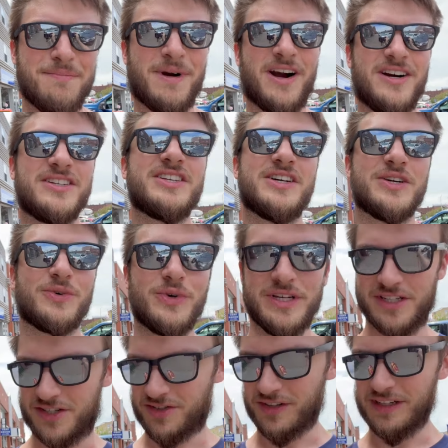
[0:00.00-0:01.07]
Mart on
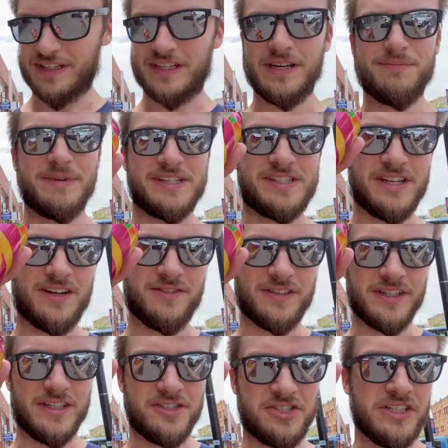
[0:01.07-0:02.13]
Queen Street, to give myself
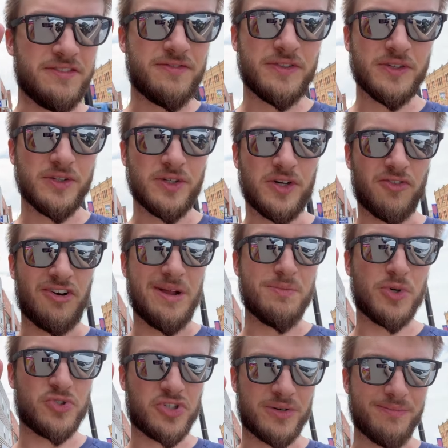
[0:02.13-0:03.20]
a G Fuel
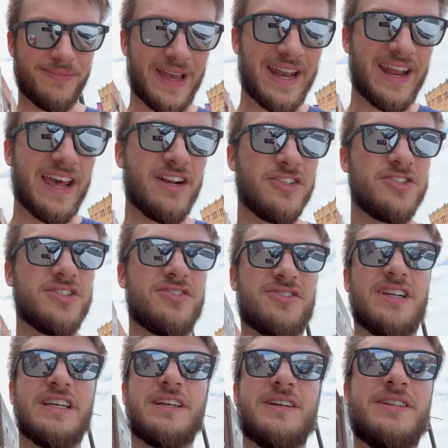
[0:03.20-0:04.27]
Rainbow Sherbet energy
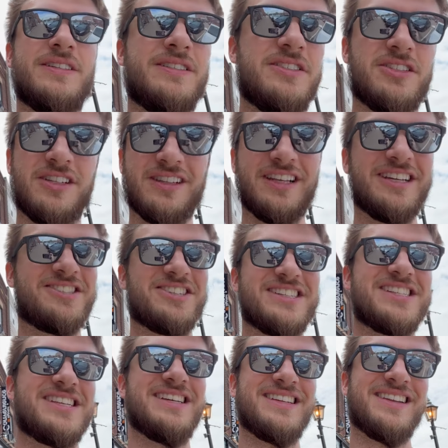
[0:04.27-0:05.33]
drink.
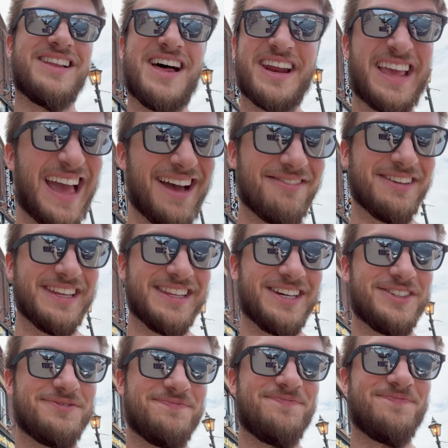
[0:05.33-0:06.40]
Delicious. A lot of caffeine though.